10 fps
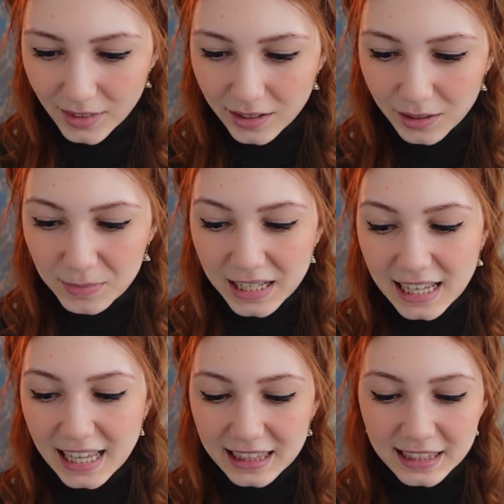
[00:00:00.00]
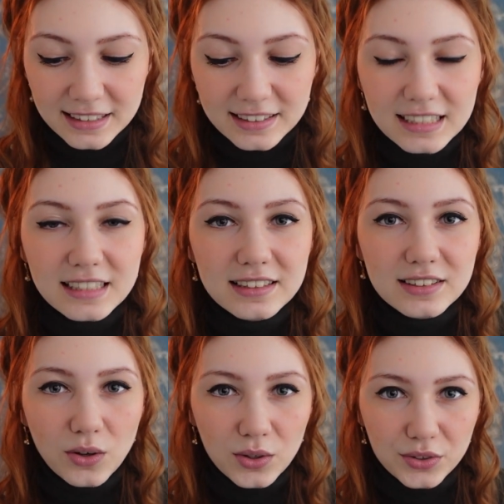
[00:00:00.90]
And this is
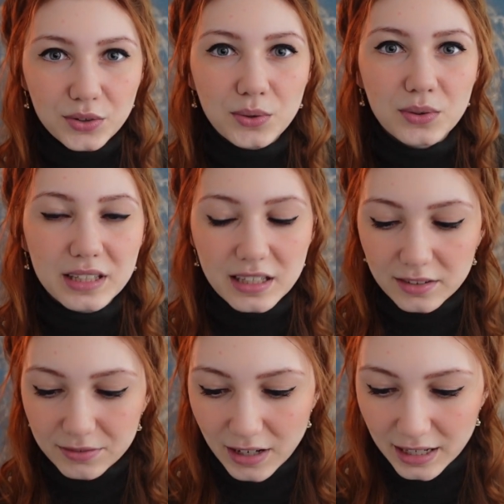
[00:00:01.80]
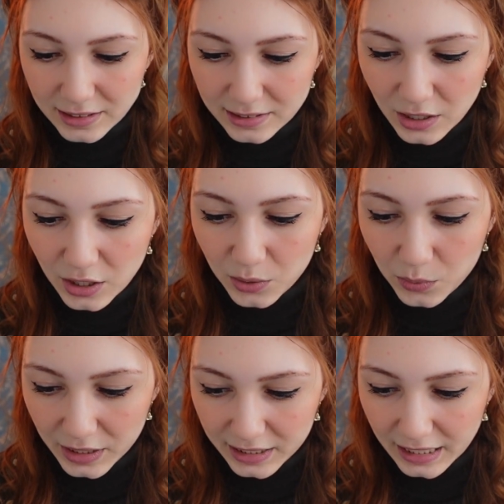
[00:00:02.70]
also the advised
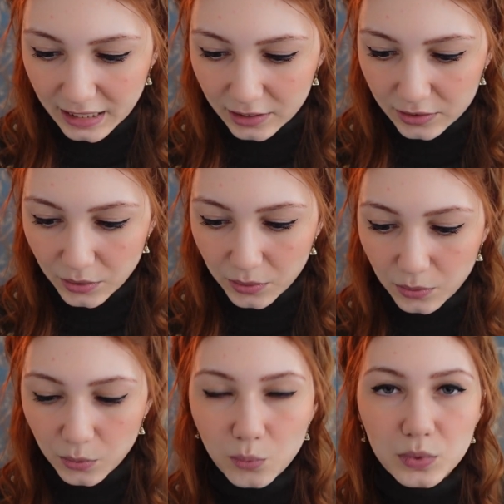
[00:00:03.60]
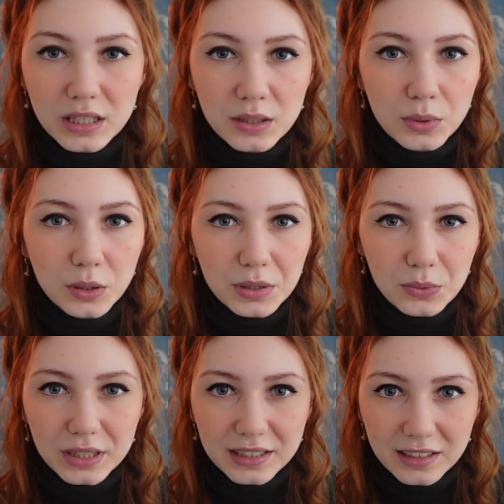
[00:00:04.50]
reading, so we will be
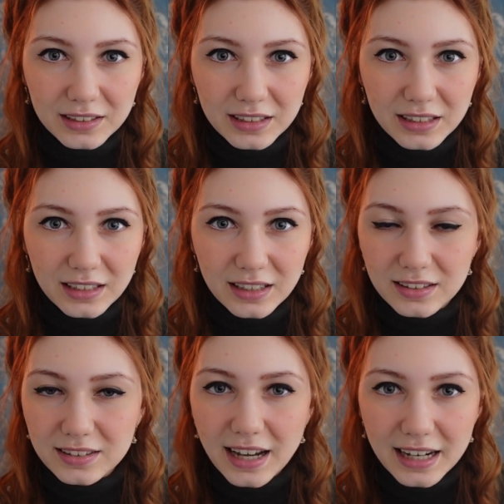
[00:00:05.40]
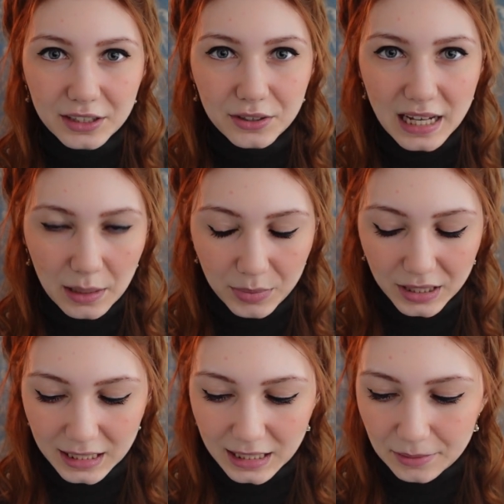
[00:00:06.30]
reading the entire
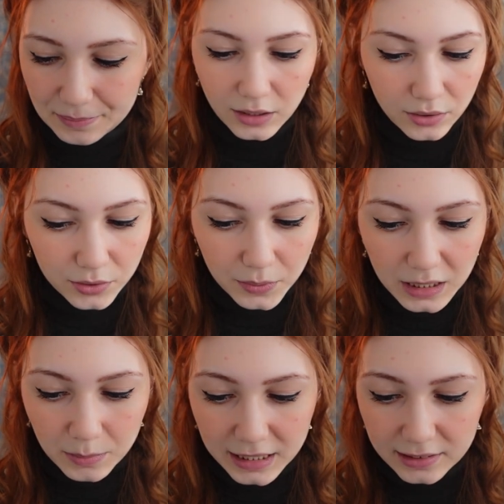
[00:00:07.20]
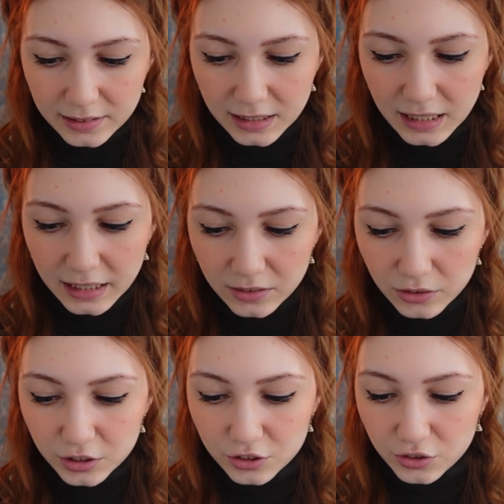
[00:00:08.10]
epic. They also recommend the
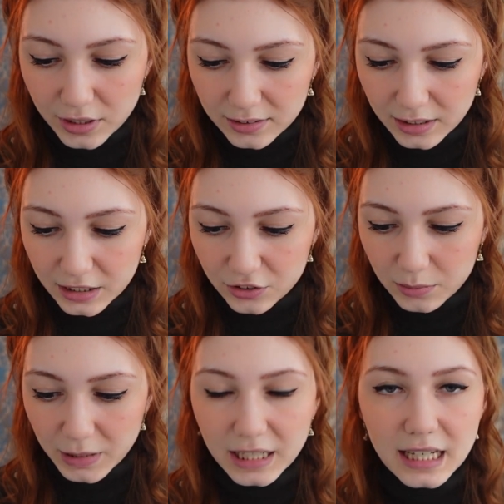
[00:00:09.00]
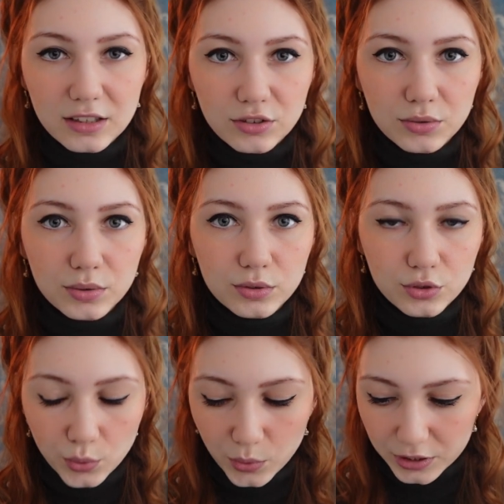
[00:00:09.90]
English translation by Andrew
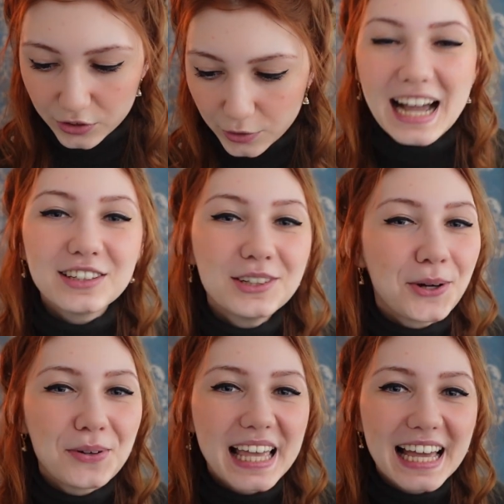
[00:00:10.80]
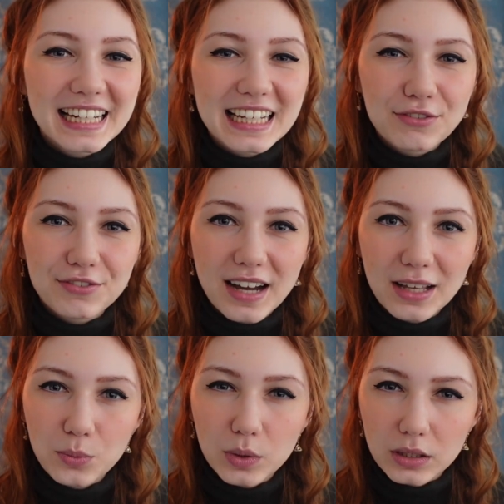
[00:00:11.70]
George. I don't know yet if
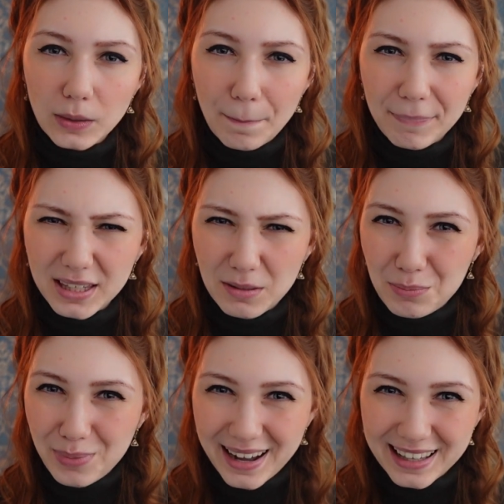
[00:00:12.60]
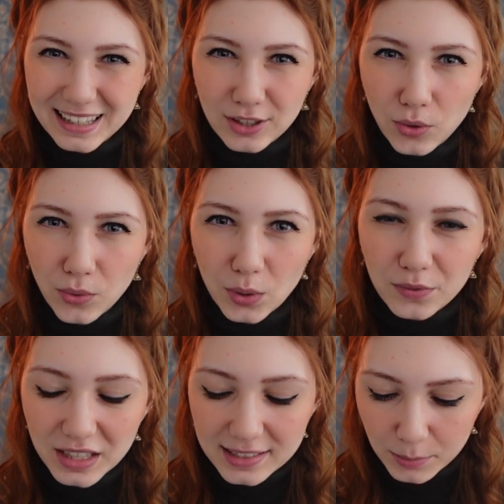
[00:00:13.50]
I will be buying all of
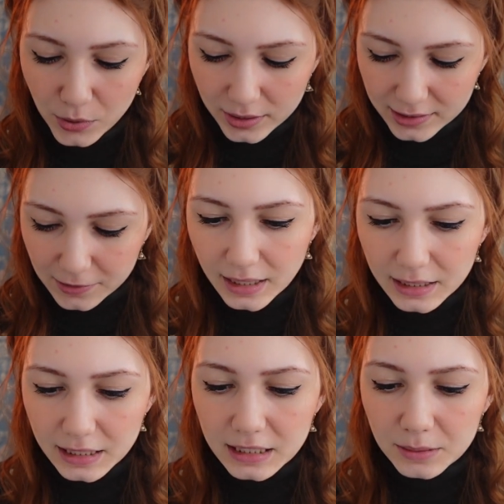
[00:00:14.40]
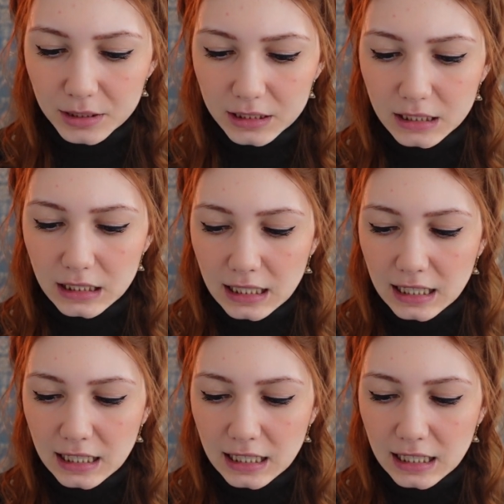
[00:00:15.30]
these books. I think I'm gonna